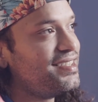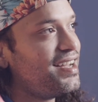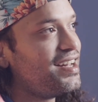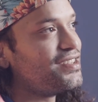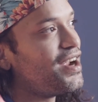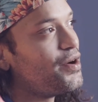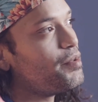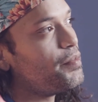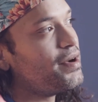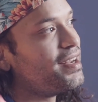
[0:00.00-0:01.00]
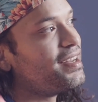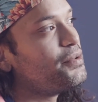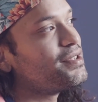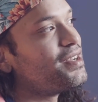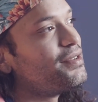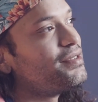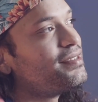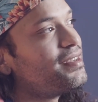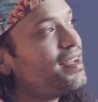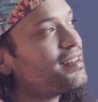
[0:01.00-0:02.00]
I remember, and it was
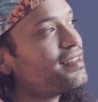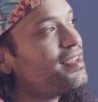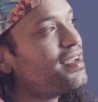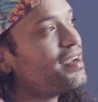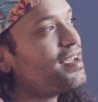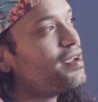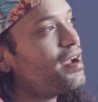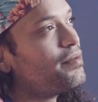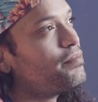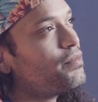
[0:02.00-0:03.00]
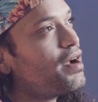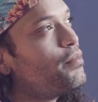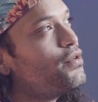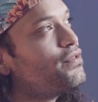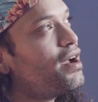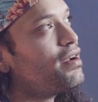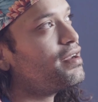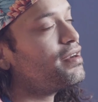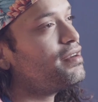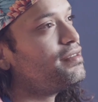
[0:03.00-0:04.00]
on. I think I moved out
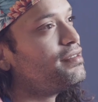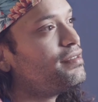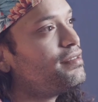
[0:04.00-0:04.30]
here, and